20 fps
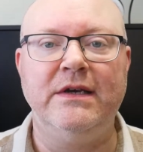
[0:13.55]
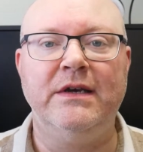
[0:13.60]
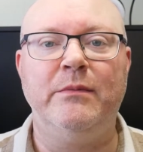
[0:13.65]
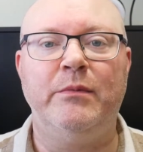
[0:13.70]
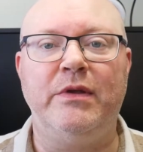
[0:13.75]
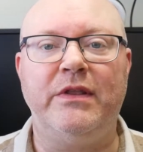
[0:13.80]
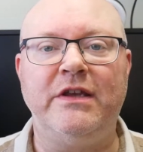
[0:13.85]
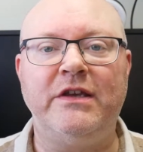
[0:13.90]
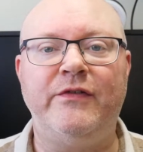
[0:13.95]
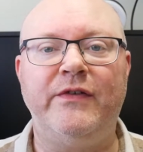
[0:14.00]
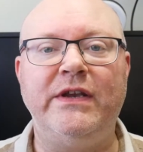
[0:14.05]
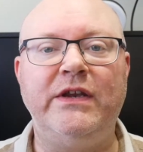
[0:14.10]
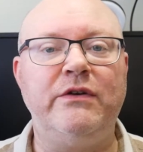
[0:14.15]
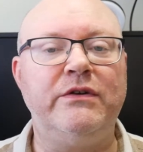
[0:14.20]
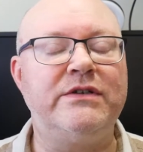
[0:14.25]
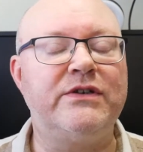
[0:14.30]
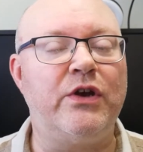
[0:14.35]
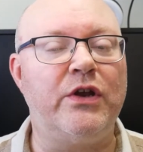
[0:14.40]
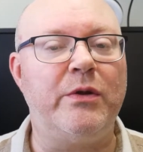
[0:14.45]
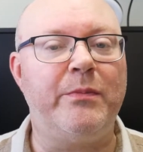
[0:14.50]
But this video
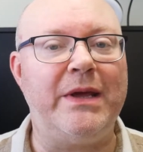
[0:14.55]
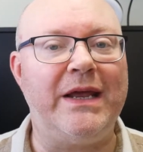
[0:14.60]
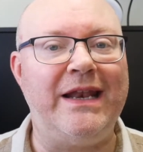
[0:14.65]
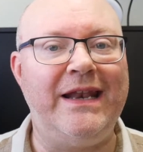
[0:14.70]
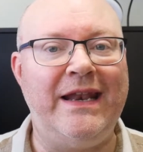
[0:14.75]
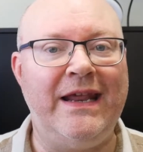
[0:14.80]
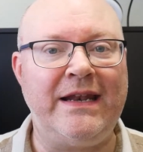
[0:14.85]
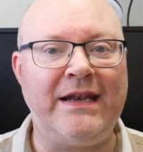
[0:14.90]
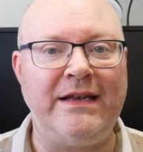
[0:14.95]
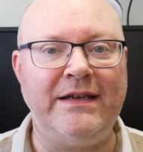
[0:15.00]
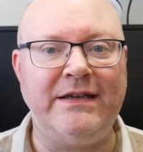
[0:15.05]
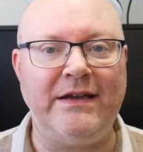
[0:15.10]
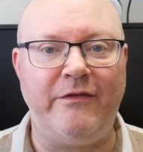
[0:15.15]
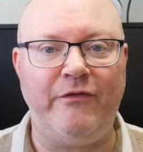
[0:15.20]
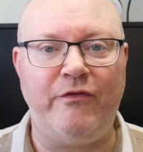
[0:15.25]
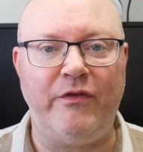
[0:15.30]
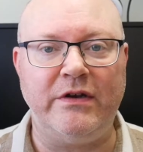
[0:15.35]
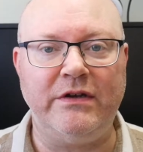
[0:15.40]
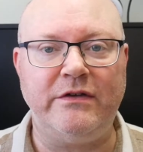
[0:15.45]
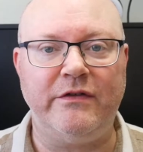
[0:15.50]
is going to be a little
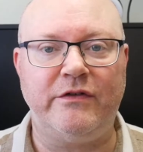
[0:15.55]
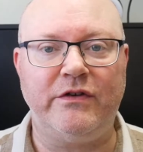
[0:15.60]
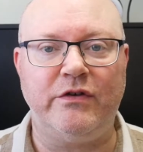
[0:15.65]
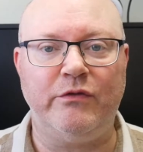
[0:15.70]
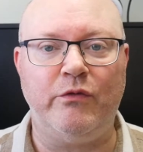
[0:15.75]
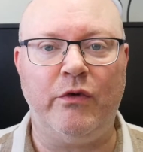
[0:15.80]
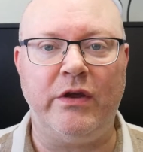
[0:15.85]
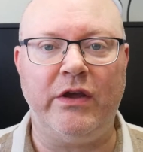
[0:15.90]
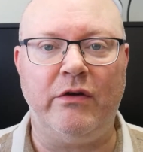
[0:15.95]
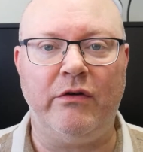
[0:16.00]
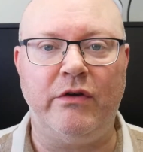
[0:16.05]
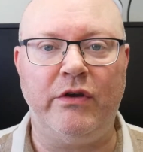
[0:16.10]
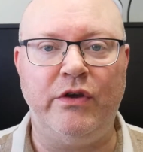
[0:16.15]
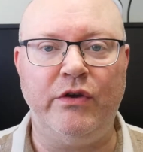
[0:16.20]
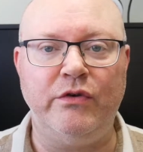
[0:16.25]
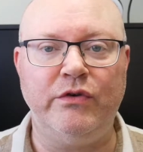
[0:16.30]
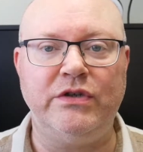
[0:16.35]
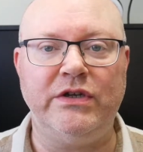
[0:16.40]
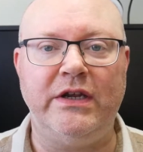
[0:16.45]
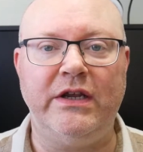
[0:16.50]
different to what you're
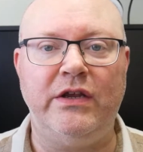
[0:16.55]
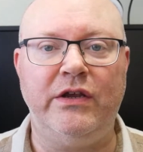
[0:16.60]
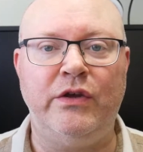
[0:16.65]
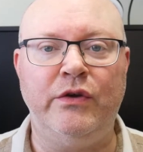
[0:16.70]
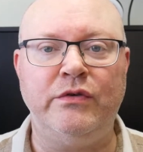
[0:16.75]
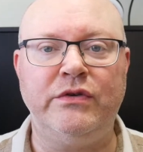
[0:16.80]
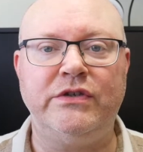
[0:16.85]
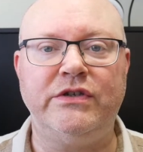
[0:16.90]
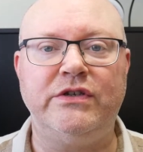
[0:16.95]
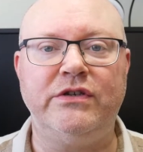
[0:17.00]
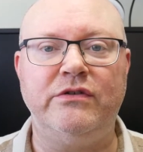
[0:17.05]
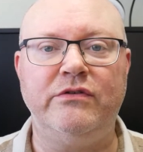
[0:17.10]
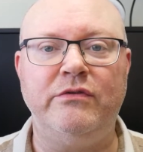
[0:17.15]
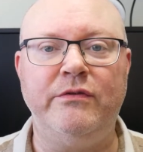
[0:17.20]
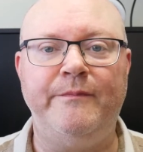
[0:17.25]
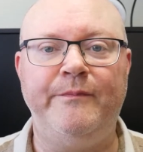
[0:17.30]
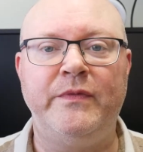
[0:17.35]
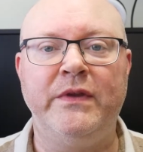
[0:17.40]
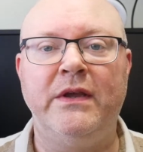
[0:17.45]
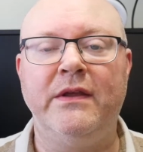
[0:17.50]
usually used
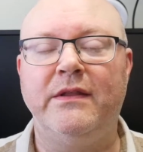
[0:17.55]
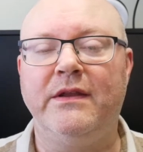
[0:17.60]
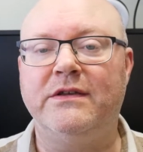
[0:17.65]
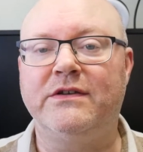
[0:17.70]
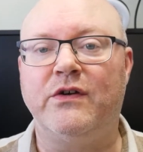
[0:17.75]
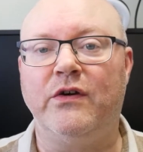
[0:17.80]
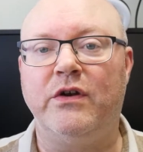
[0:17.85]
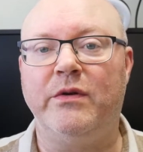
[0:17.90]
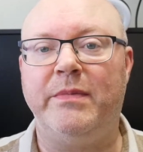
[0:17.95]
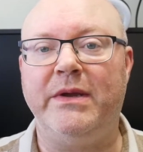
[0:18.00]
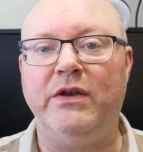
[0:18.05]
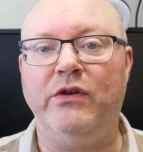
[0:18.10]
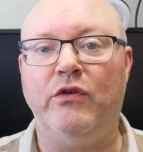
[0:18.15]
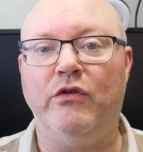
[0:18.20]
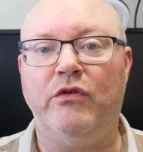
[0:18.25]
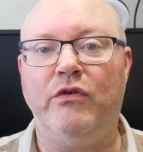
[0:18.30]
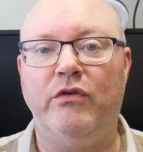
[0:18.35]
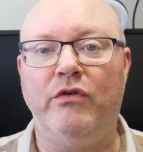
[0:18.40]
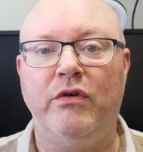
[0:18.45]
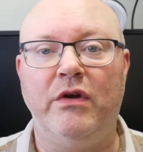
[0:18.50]
to. There's going to be
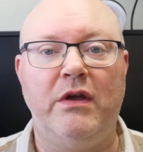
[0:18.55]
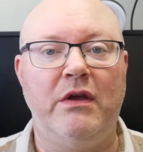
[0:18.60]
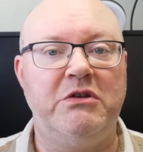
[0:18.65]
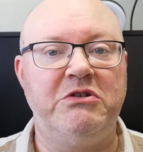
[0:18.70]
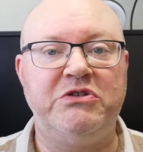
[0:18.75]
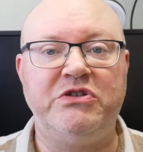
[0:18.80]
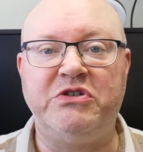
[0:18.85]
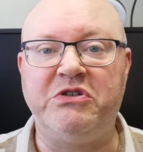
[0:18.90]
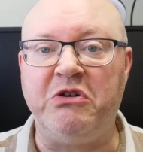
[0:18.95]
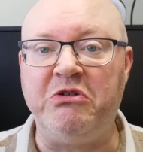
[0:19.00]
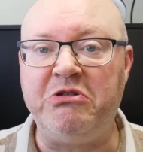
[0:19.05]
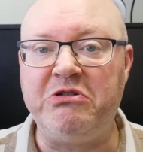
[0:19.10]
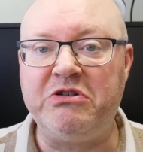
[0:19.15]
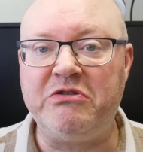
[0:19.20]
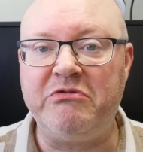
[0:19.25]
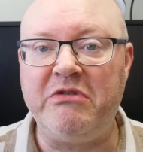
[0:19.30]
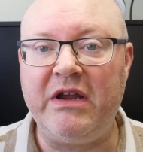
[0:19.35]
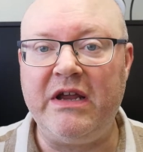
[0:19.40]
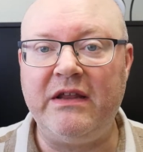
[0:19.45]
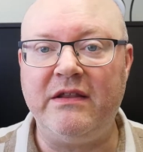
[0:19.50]
no
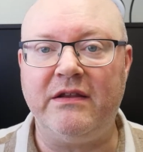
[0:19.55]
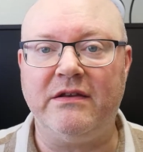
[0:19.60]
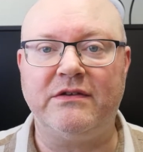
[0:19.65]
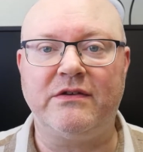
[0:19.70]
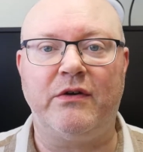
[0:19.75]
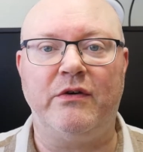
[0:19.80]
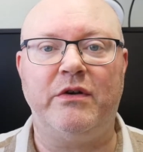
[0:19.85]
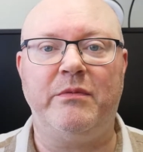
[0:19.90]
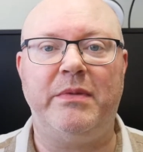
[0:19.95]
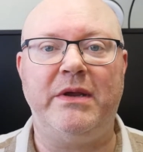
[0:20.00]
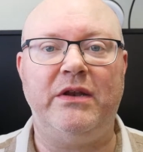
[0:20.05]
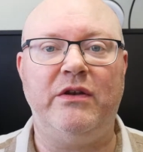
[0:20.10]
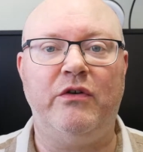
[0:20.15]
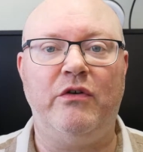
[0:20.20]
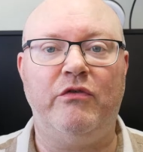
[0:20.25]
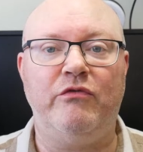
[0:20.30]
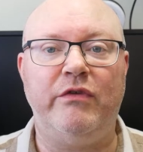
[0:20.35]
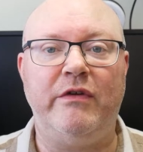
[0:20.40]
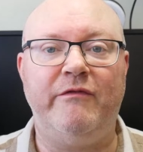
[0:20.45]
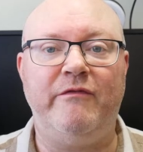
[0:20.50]
soldering, there's going to be
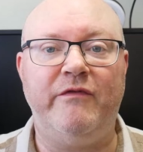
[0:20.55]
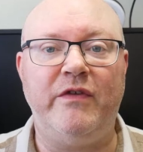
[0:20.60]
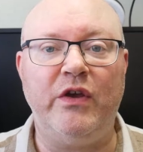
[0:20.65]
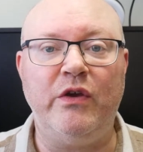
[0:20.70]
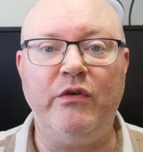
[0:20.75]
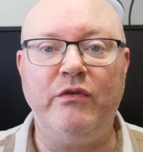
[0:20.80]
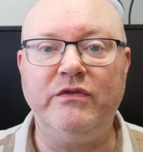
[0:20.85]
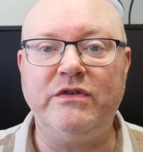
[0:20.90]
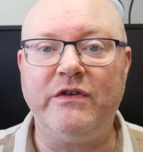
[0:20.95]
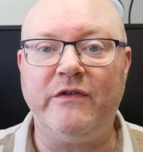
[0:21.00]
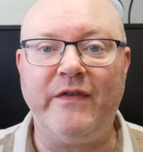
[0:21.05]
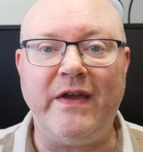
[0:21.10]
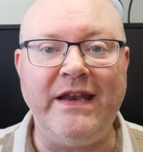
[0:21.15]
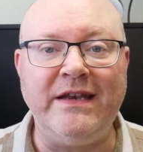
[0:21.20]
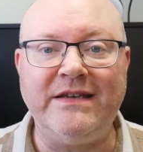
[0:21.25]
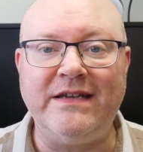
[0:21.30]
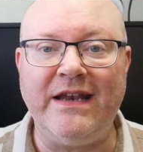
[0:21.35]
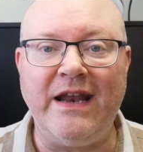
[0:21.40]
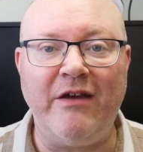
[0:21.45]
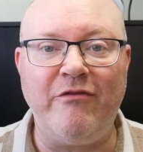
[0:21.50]
no reviews of
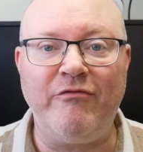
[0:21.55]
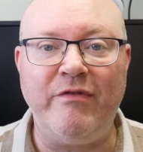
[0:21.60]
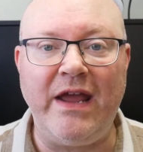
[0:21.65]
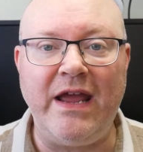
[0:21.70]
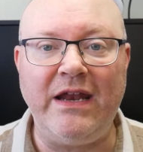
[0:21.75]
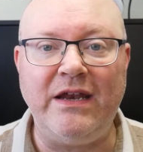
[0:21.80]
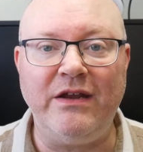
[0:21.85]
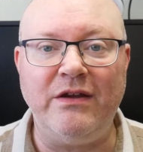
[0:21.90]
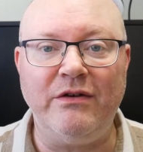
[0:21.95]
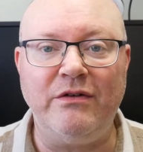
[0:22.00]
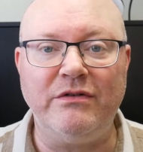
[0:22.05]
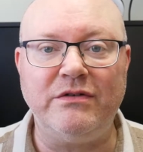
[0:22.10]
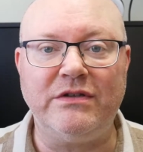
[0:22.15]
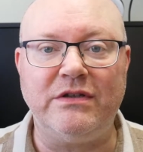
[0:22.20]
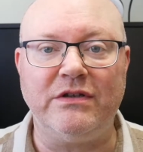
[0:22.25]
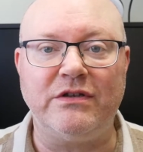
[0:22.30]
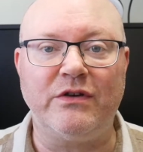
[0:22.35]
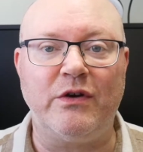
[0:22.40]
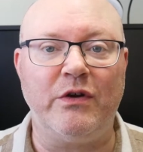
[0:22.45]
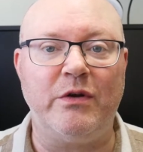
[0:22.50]
internet radios,
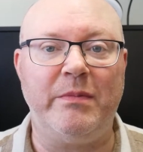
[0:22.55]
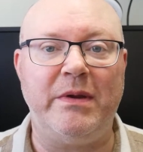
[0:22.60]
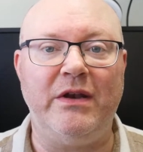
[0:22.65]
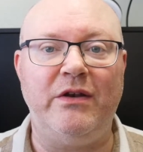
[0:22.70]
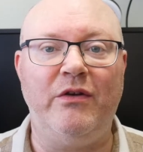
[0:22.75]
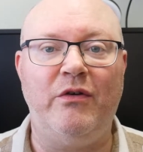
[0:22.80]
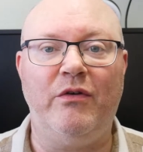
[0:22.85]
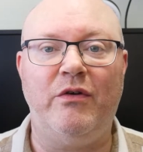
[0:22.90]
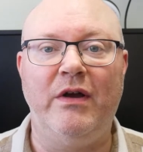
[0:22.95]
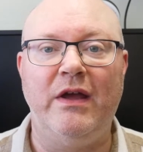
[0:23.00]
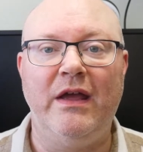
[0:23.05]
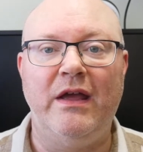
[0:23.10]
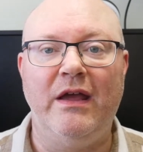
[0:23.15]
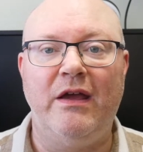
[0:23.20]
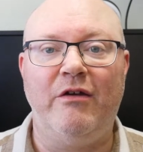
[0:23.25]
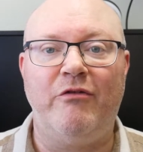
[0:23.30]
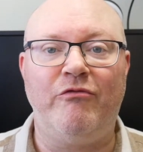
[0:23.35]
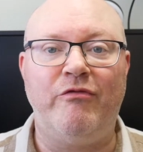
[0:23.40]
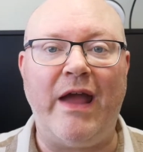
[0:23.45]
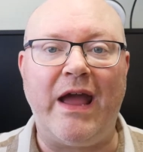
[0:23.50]
there's going to be no
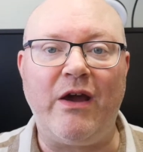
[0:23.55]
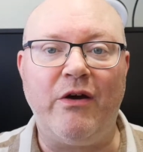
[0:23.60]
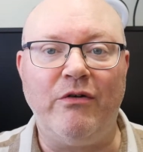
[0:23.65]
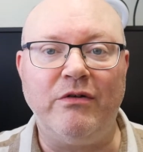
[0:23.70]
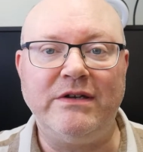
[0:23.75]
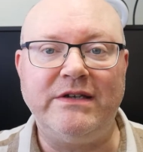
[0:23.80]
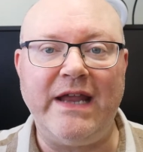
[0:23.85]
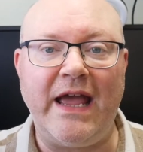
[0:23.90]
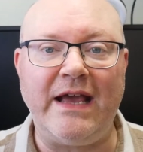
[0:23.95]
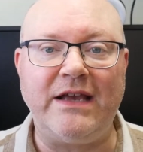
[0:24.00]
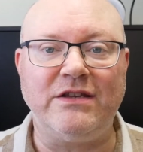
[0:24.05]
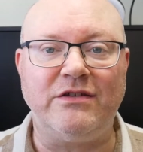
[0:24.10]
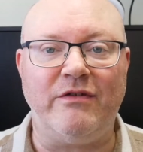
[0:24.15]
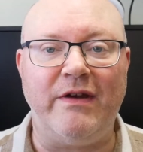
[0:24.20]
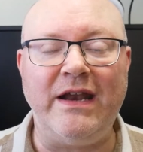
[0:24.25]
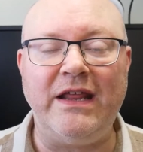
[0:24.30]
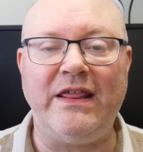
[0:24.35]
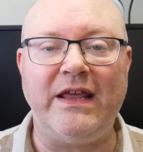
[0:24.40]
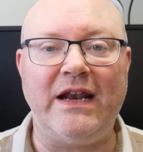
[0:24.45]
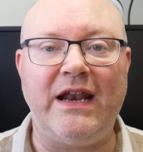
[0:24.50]
record decks or
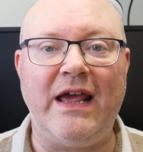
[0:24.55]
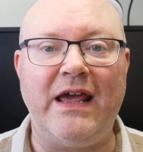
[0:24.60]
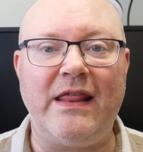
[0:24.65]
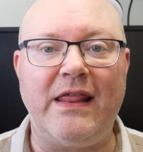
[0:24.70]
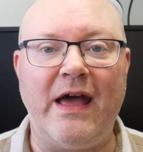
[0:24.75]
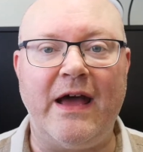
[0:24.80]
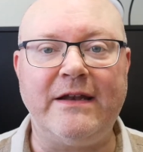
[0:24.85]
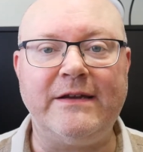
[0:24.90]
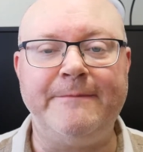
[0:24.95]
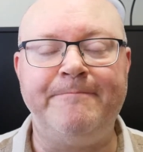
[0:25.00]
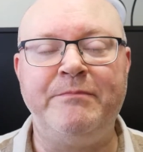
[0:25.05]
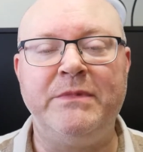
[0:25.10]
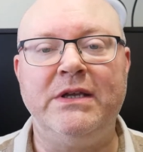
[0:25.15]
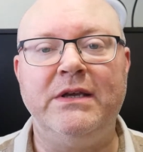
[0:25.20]
anything like that.